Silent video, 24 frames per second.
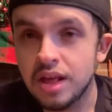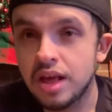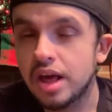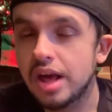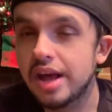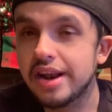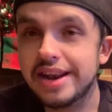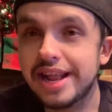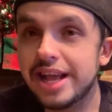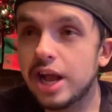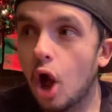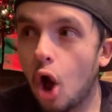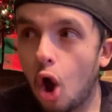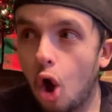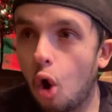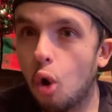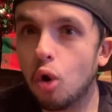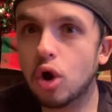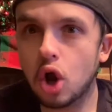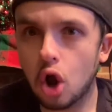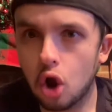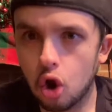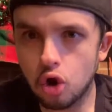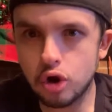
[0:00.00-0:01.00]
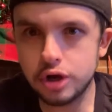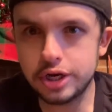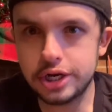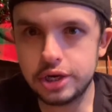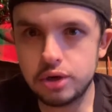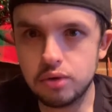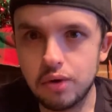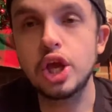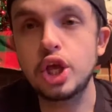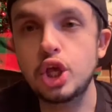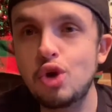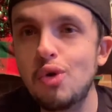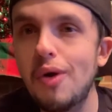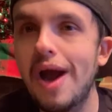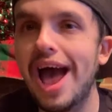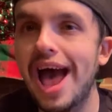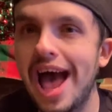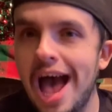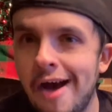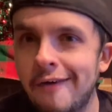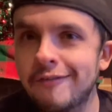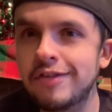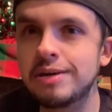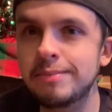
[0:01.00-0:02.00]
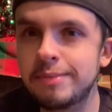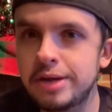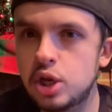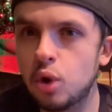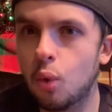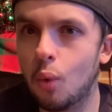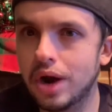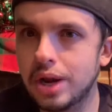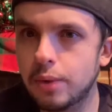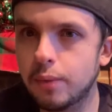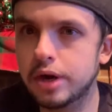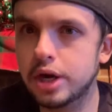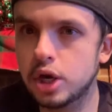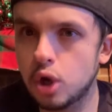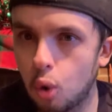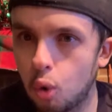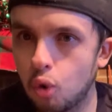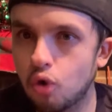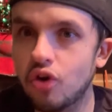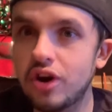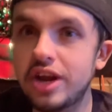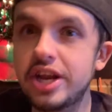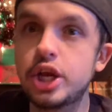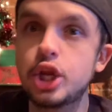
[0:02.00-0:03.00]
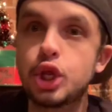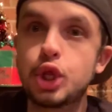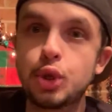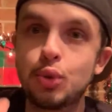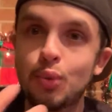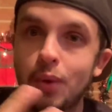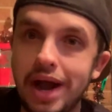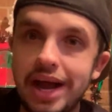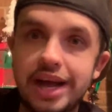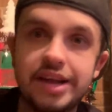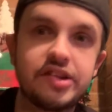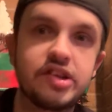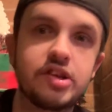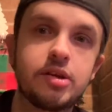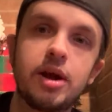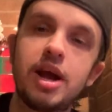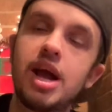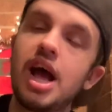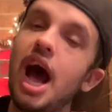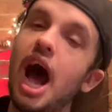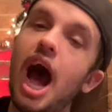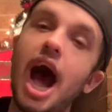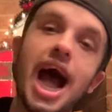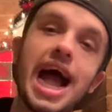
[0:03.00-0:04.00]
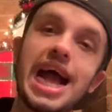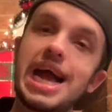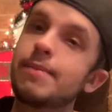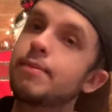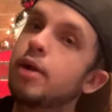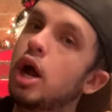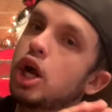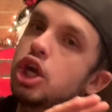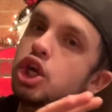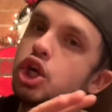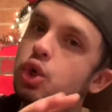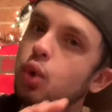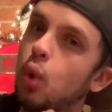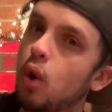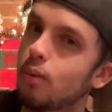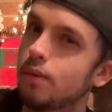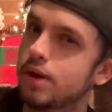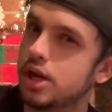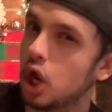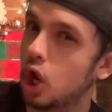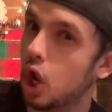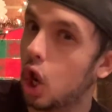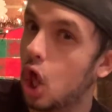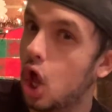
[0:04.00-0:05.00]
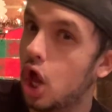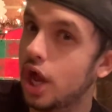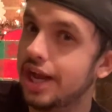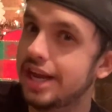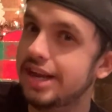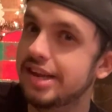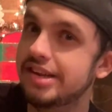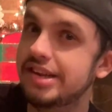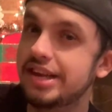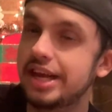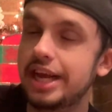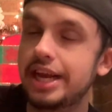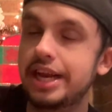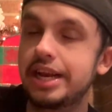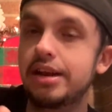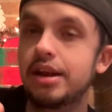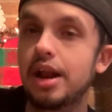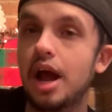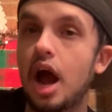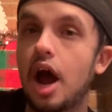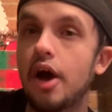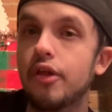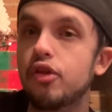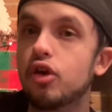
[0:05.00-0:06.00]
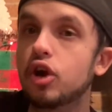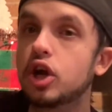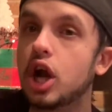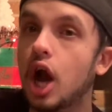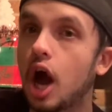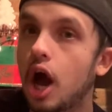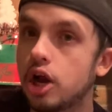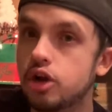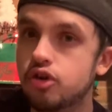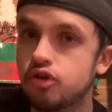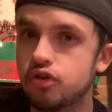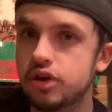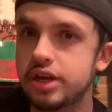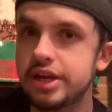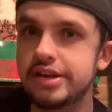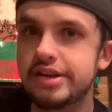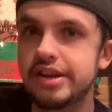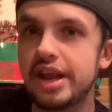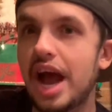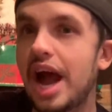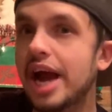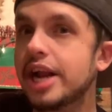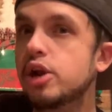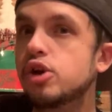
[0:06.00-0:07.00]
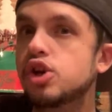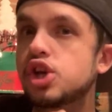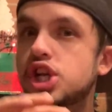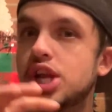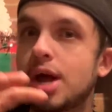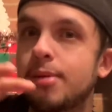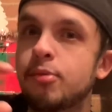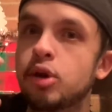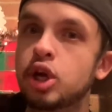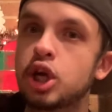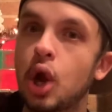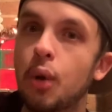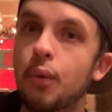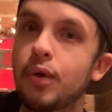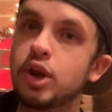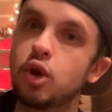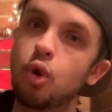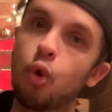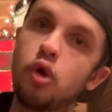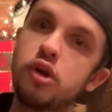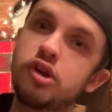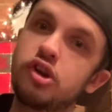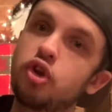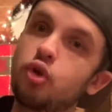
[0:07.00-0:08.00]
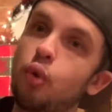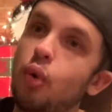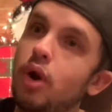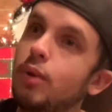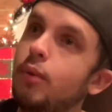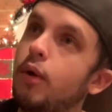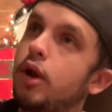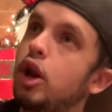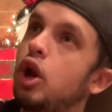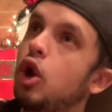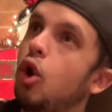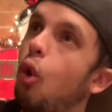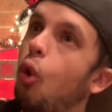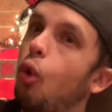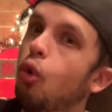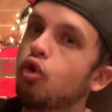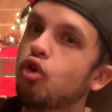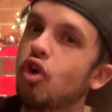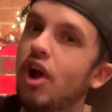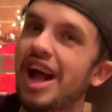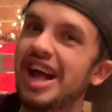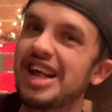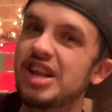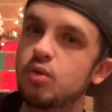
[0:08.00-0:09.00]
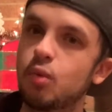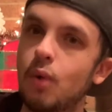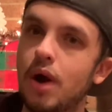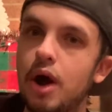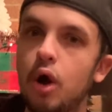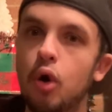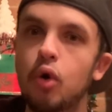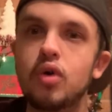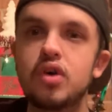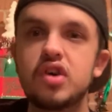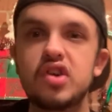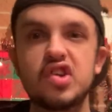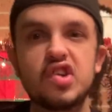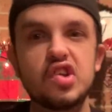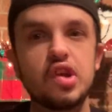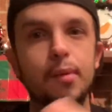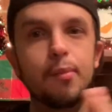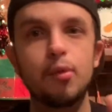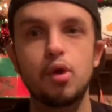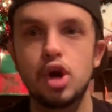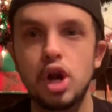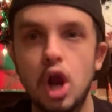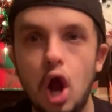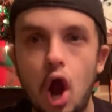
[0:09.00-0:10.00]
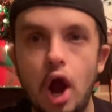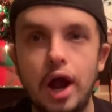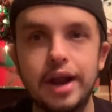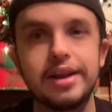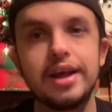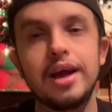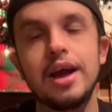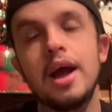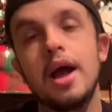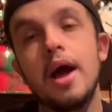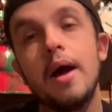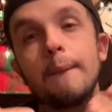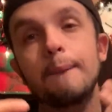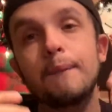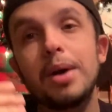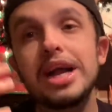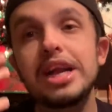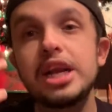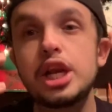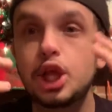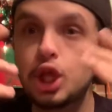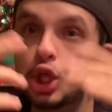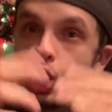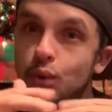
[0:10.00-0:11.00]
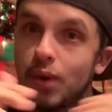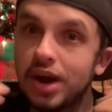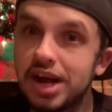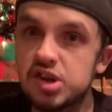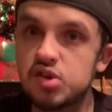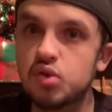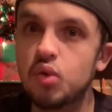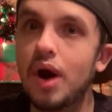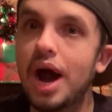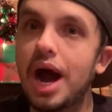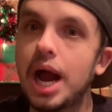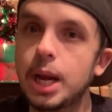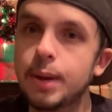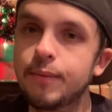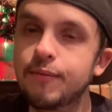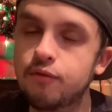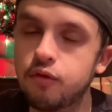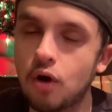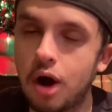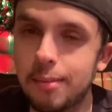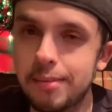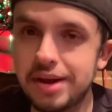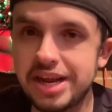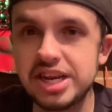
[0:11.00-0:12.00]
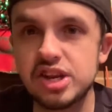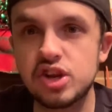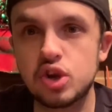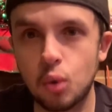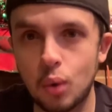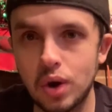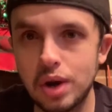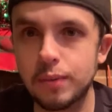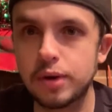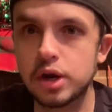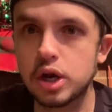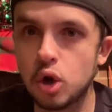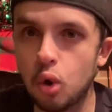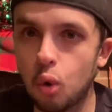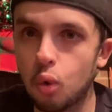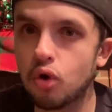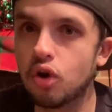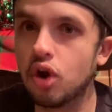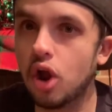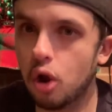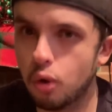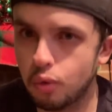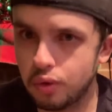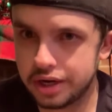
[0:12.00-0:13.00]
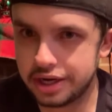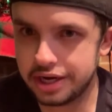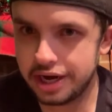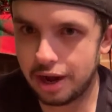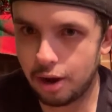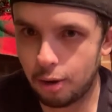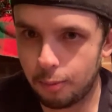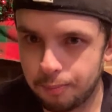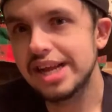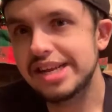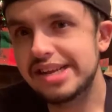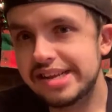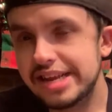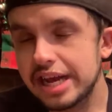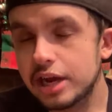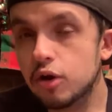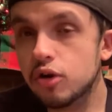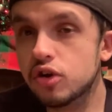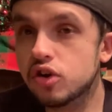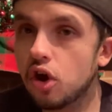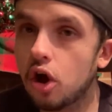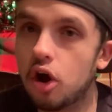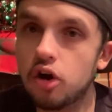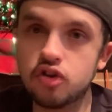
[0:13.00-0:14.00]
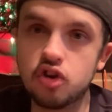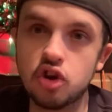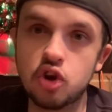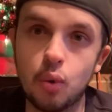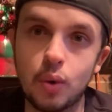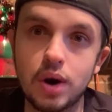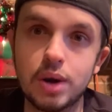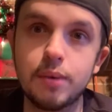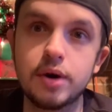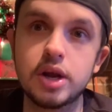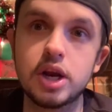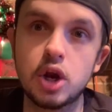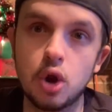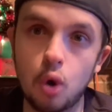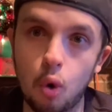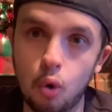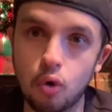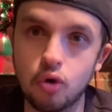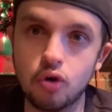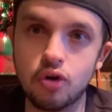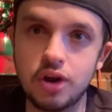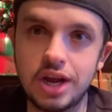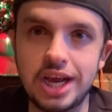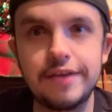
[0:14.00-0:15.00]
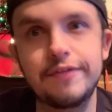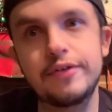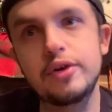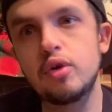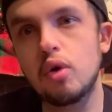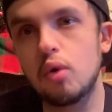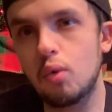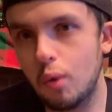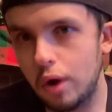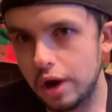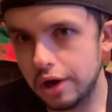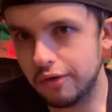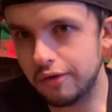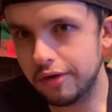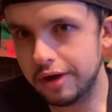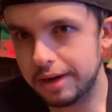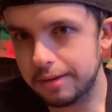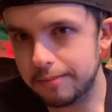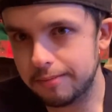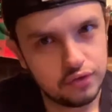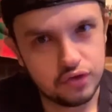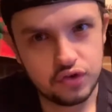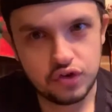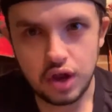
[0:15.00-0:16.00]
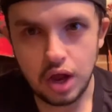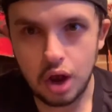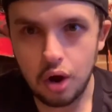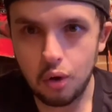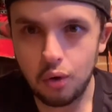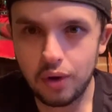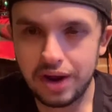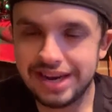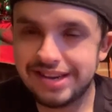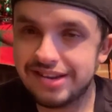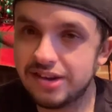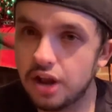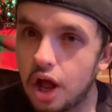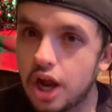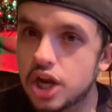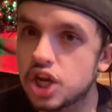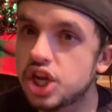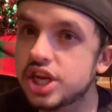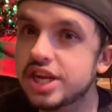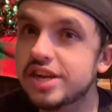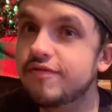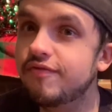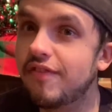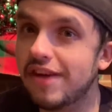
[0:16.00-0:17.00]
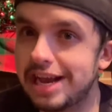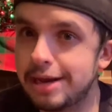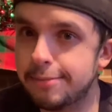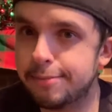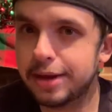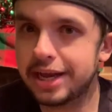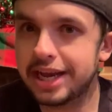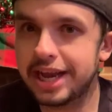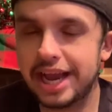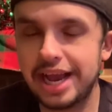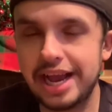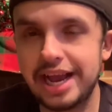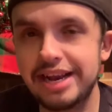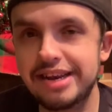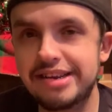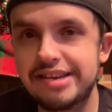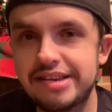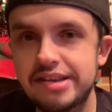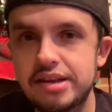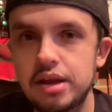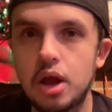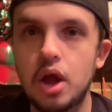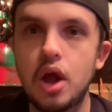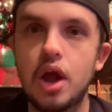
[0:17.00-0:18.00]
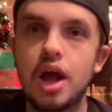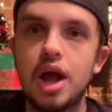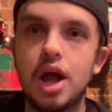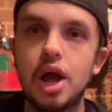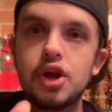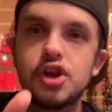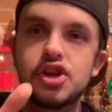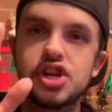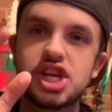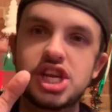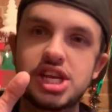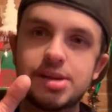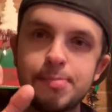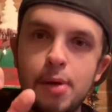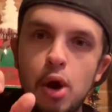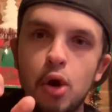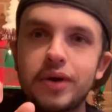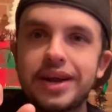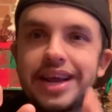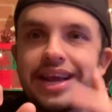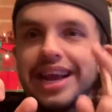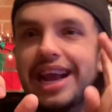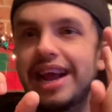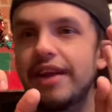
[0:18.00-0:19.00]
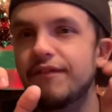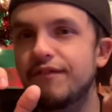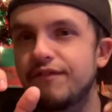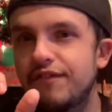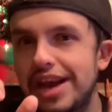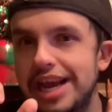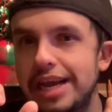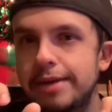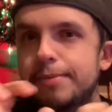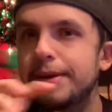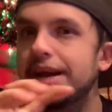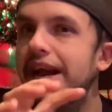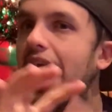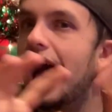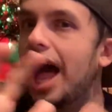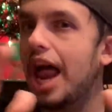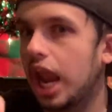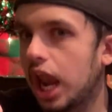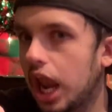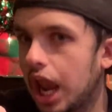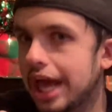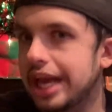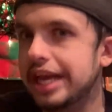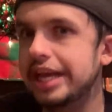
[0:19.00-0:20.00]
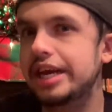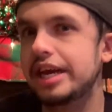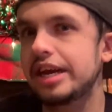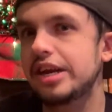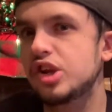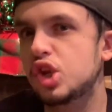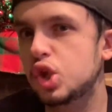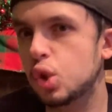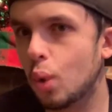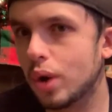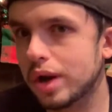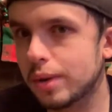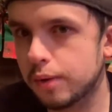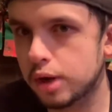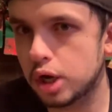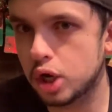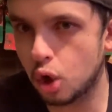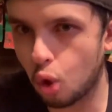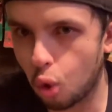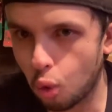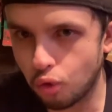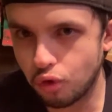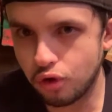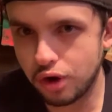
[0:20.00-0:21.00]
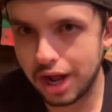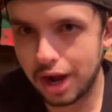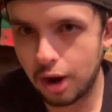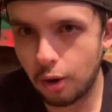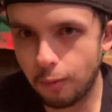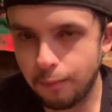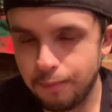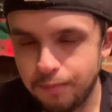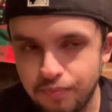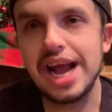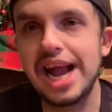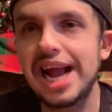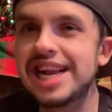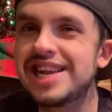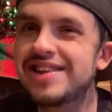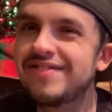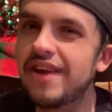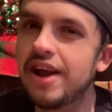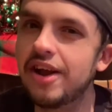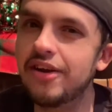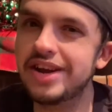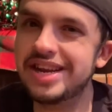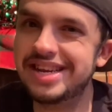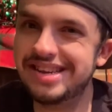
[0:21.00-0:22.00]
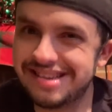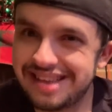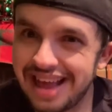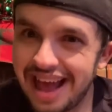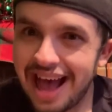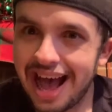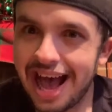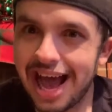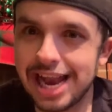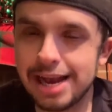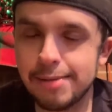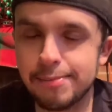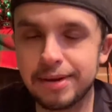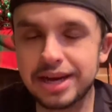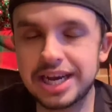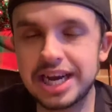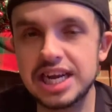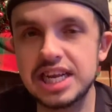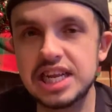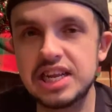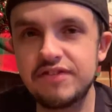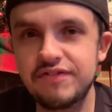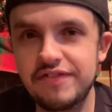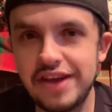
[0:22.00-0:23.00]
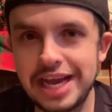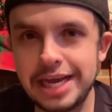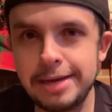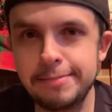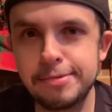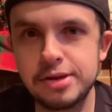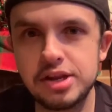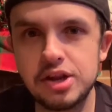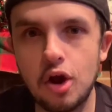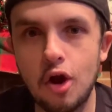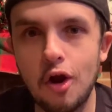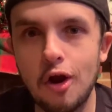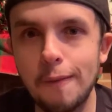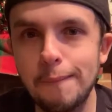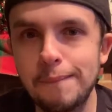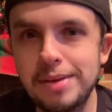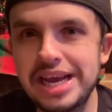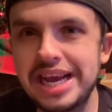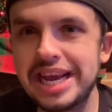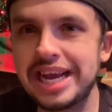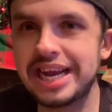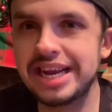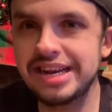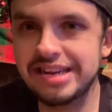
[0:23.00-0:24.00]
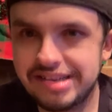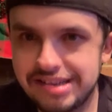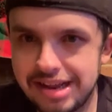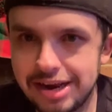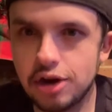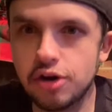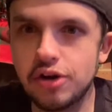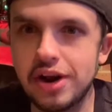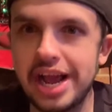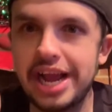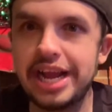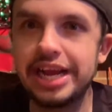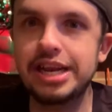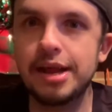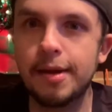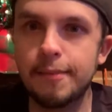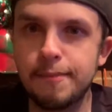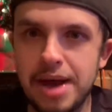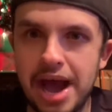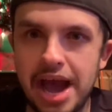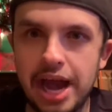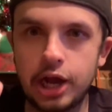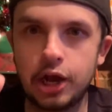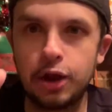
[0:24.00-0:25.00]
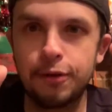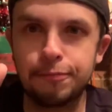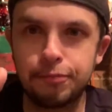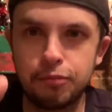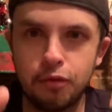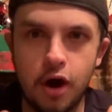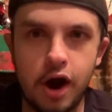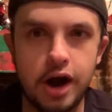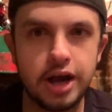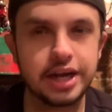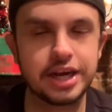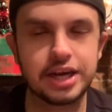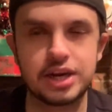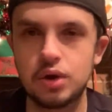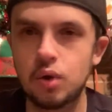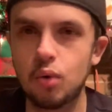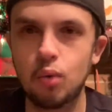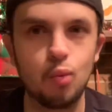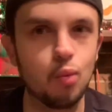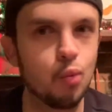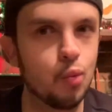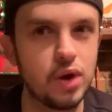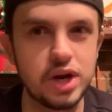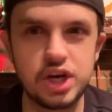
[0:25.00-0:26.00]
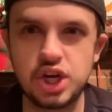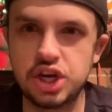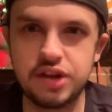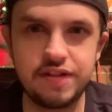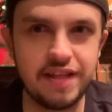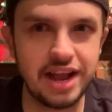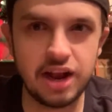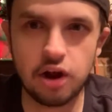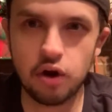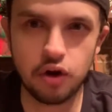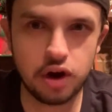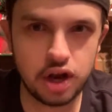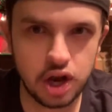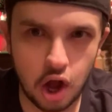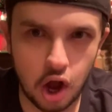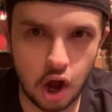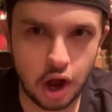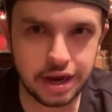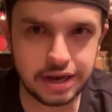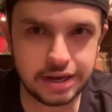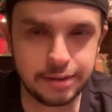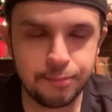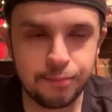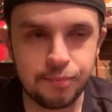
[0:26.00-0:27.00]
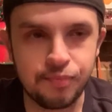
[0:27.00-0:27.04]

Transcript: they all card you. You have to be 21 and older in the US. I am not sure what the law is in other countries. I know some are going towards the 21 and older as well, some are not. But in the US where I am from, it is 21 and older only now. Cigarettes are also 21 and older, if you were wondering. So it's not just vaping, it's smoking and vaping alike is 21 and older now. It's very sad because vapes are being considered a tobacco product, which they are not.